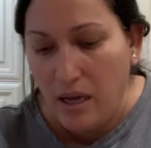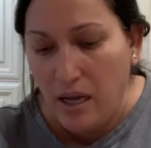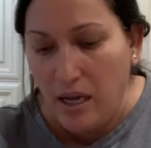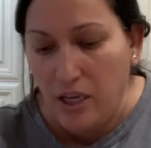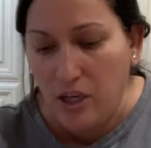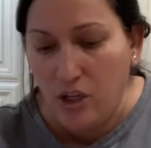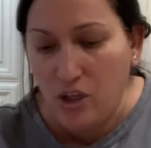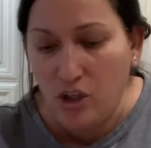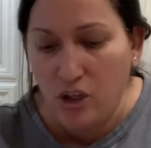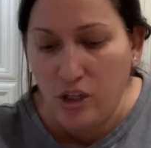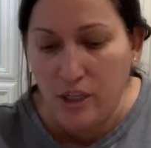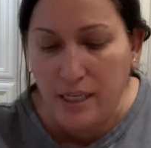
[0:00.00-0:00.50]

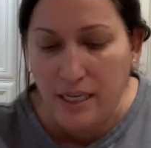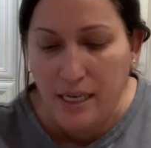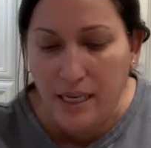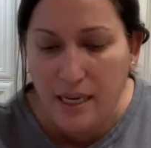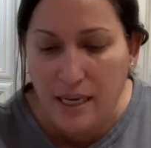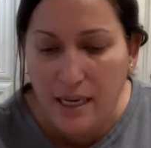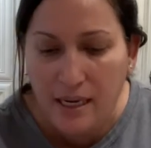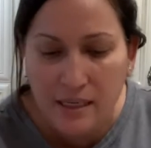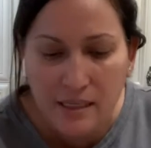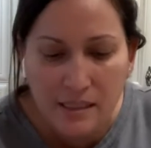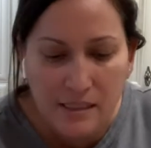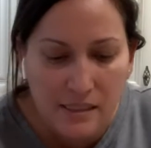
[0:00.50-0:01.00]
cook it,
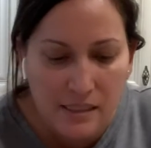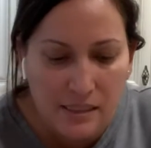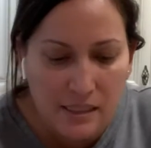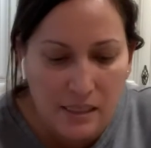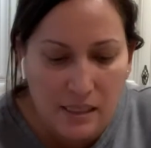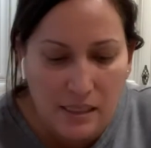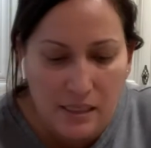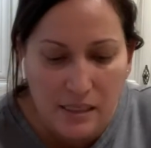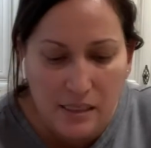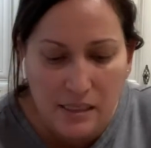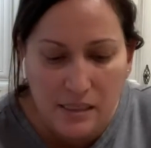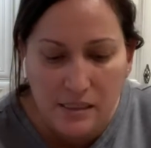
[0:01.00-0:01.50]
and it's
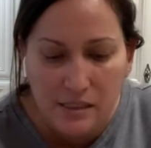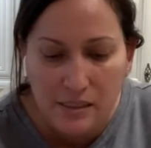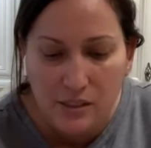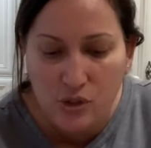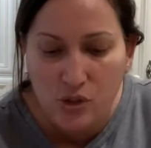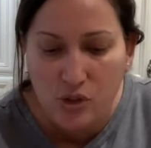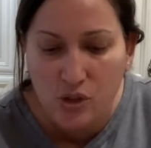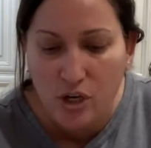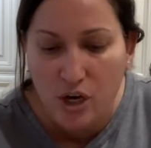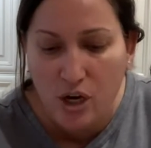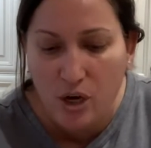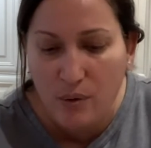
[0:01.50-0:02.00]
easy
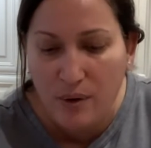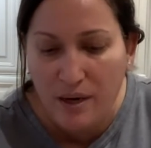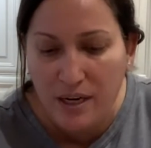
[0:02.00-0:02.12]
to go.